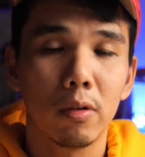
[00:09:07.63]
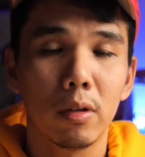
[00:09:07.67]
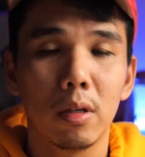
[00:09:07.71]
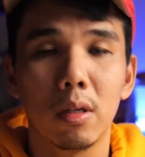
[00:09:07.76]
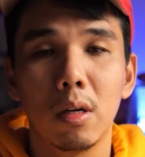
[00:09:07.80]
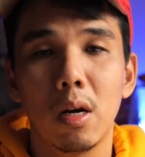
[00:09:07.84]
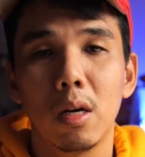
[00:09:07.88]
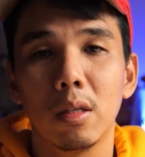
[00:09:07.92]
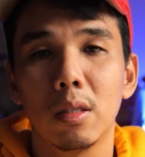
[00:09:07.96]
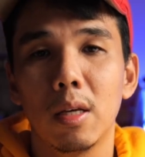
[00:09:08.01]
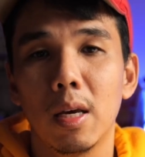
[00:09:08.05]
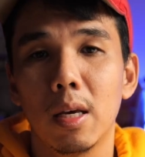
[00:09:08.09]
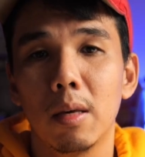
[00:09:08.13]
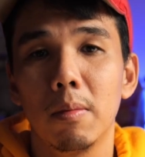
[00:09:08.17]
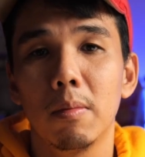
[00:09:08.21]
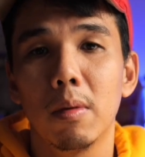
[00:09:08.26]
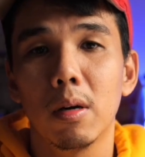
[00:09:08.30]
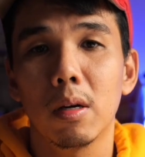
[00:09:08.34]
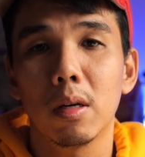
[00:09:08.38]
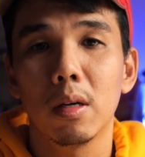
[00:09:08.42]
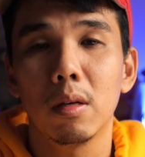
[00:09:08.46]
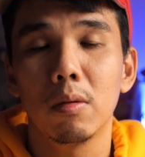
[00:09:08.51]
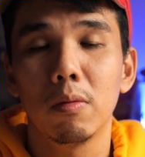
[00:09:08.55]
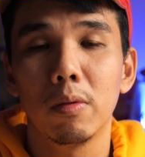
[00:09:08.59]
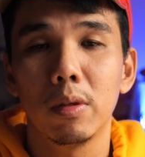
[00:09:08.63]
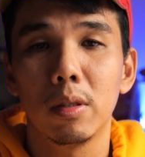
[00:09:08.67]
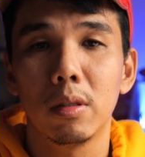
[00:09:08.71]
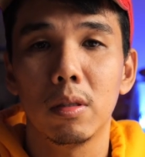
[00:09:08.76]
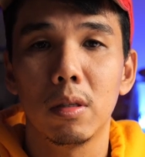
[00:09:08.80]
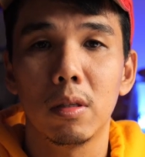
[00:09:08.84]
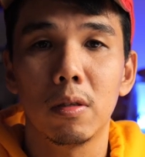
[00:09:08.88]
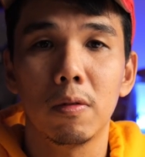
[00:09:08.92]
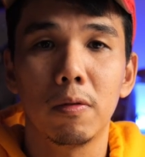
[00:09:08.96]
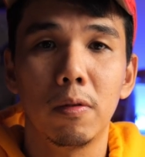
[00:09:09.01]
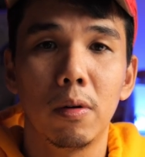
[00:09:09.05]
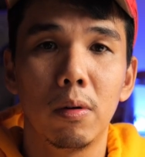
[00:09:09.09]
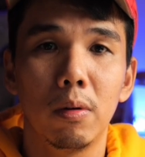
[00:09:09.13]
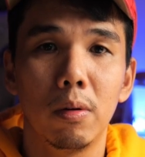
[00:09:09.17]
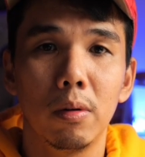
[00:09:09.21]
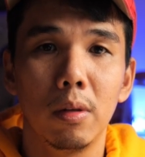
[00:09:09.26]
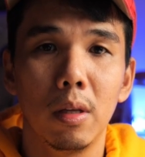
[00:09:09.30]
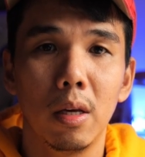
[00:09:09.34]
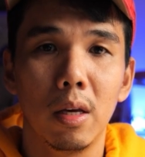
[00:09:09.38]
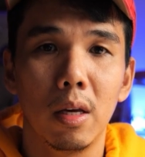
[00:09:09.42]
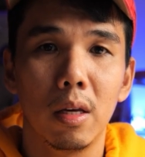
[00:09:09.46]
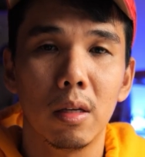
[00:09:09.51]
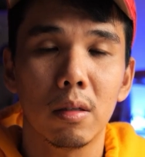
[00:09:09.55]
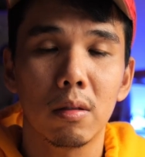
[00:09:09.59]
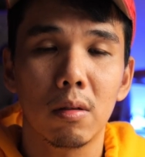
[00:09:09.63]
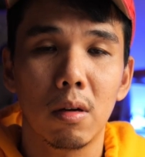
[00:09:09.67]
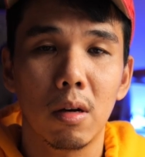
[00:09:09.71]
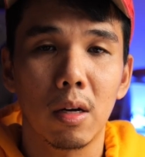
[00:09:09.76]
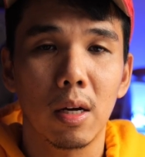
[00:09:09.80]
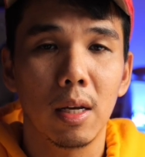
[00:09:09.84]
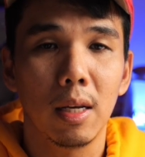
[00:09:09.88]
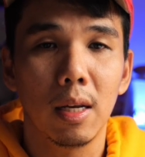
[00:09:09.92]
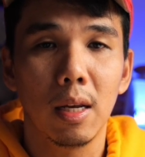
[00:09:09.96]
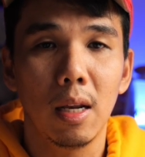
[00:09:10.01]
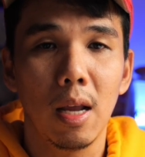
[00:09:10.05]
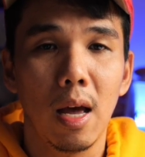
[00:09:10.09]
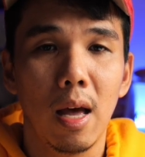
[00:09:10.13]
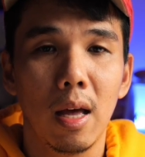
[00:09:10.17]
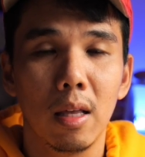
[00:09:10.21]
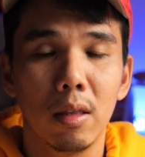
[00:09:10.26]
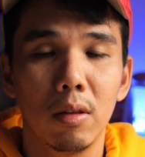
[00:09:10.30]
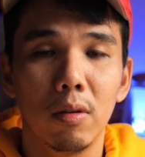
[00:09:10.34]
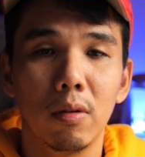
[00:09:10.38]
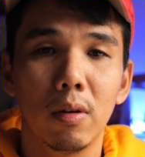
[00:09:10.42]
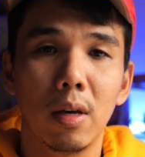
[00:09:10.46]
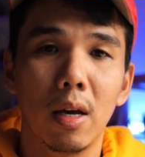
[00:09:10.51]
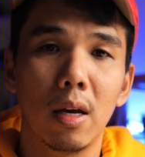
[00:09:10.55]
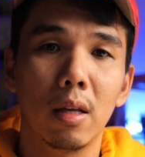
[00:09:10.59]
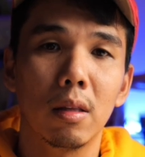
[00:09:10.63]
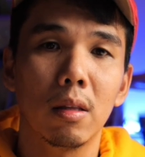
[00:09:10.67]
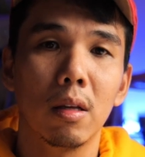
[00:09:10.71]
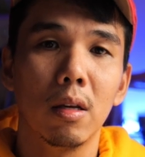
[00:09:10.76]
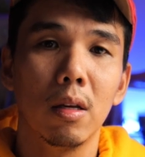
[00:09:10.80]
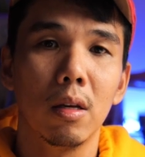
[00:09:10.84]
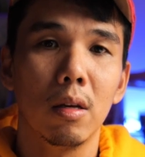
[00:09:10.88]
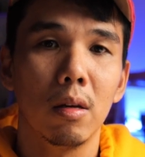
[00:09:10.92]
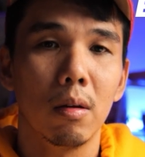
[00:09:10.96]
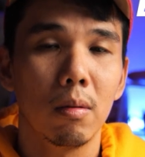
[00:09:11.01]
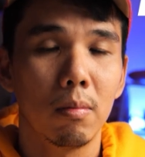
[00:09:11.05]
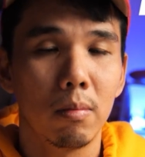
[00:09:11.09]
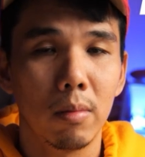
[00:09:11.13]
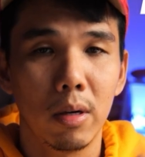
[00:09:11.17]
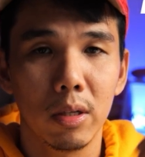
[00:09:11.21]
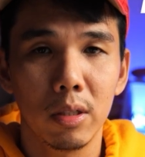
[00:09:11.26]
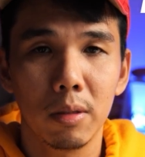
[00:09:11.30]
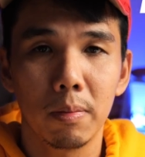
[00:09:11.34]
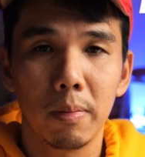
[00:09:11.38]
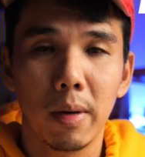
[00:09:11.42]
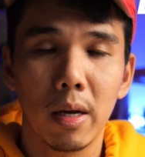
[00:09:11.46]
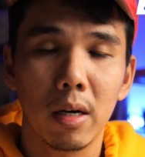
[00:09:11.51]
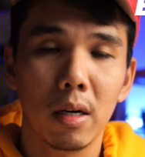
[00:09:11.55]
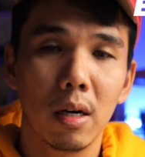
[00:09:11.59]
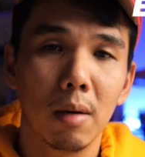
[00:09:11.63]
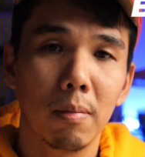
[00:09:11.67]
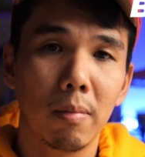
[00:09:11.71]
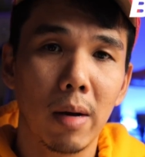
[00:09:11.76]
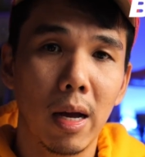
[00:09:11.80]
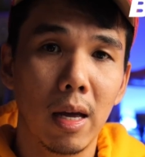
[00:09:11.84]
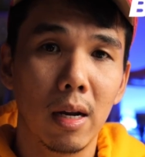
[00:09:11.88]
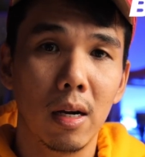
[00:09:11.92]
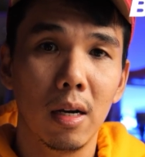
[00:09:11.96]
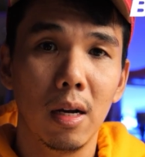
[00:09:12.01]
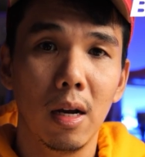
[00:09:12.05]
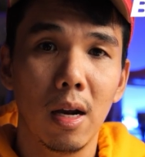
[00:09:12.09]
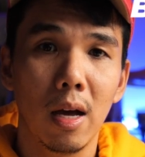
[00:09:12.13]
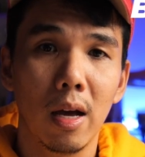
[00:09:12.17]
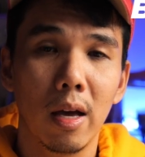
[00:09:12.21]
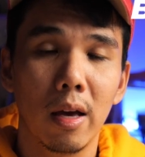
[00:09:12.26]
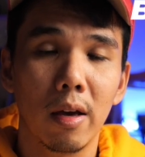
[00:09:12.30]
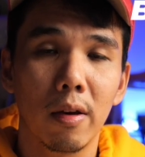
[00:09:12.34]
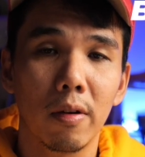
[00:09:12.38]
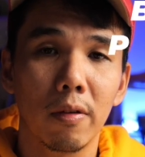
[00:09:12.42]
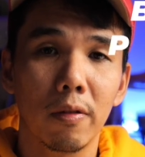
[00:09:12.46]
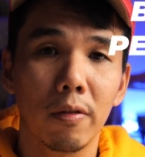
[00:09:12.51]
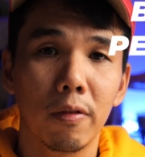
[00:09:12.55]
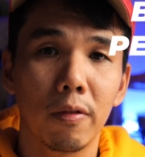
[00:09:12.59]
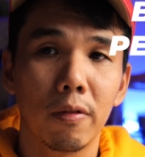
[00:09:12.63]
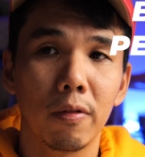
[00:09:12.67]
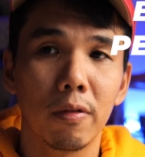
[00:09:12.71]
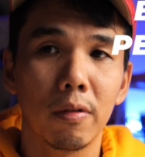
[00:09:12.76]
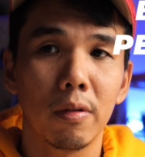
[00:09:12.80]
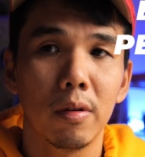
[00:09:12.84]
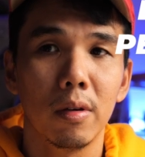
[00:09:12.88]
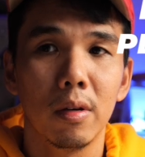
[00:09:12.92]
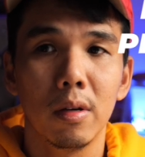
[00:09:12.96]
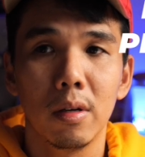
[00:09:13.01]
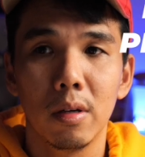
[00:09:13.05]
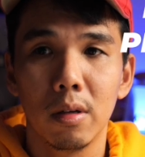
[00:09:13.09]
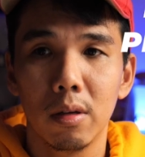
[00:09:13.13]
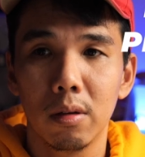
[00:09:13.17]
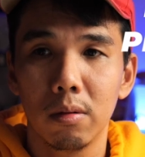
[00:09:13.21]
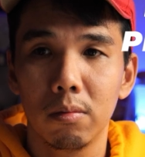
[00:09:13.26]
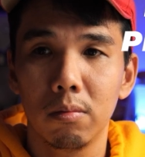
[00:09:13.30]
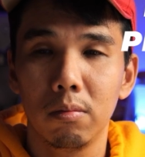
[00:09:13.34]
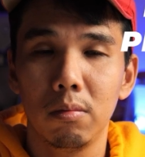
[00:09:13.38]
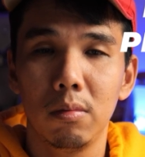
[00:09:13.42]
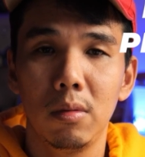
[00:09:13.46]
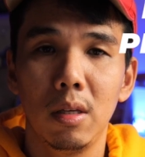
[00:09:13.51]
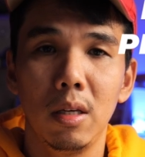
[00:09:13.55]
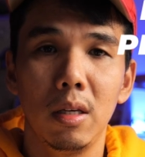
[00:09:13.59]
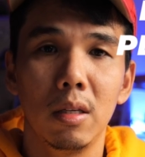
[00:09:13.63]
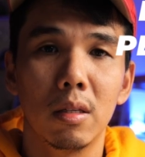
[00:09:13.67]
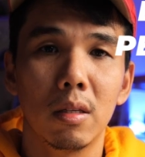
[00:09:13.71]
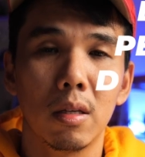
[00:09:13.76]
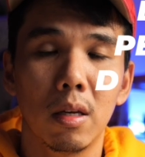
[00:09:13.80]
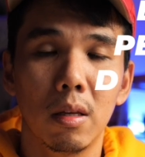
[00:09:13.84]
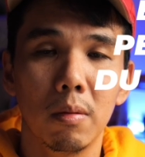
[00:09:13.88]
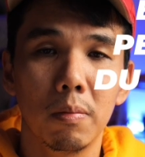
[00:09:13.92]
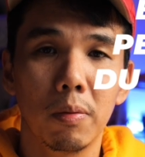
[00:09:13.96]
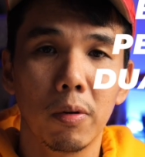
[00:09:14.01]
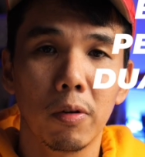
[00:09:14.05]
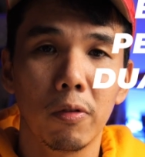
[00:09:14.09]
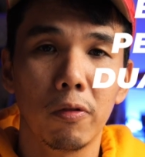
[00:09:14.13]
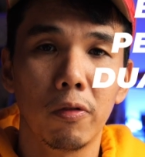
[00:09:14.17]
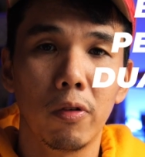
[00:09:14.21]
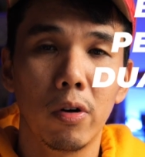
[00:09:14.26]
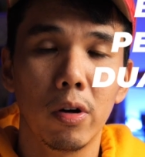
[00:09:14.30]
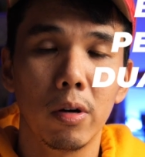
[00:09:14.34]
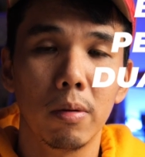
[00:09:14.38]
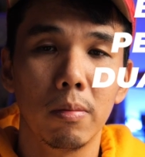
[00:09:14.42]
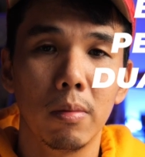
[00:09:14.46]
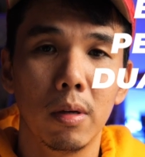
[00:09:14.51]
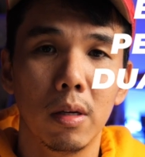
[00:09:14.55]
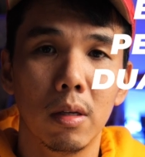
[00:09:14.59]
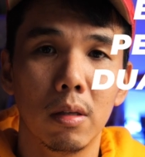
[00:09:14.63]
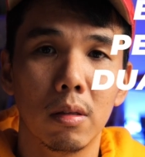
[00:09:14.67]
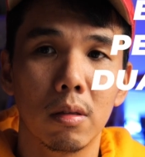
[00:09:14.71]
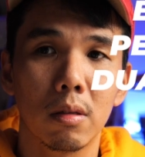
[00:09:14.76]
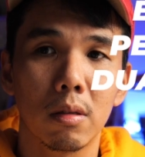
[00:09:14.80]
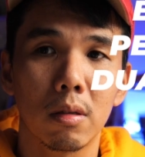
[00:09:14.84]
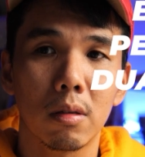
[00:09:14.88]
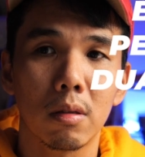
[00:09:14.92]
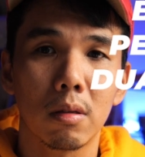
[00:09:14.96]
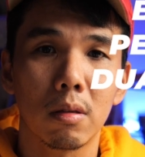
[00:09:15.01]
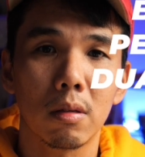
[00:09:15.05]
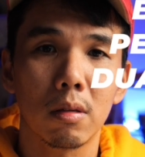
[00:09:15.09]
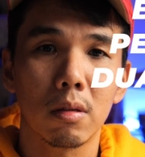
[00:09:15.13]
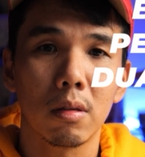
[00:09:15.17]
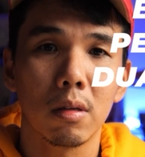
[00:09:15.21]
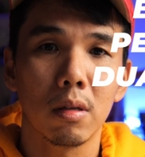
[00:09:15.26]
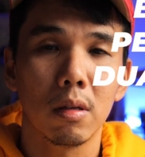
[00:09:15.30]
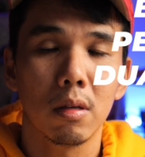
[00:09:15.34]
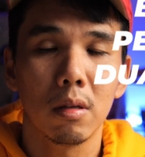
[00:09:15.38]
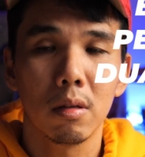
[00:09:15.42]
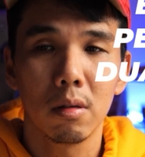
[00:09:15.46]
For the non-tech market, which this phone is targeted at, you get much better battery life, decent performance,